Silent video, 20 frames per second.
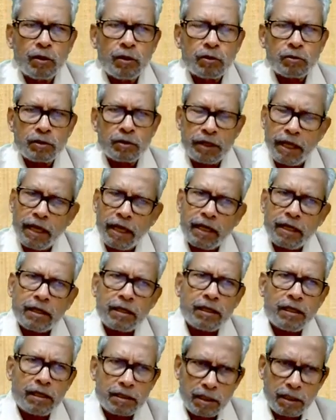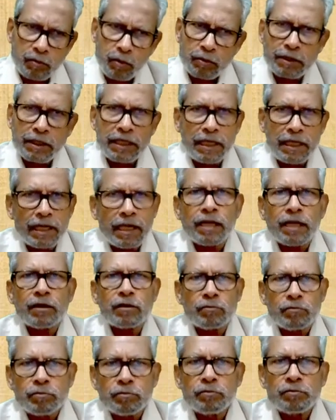So there some of the
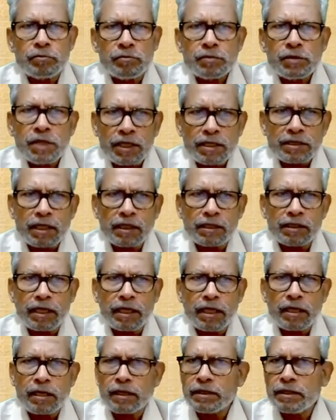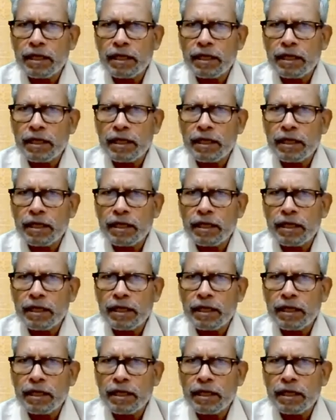legal things are there.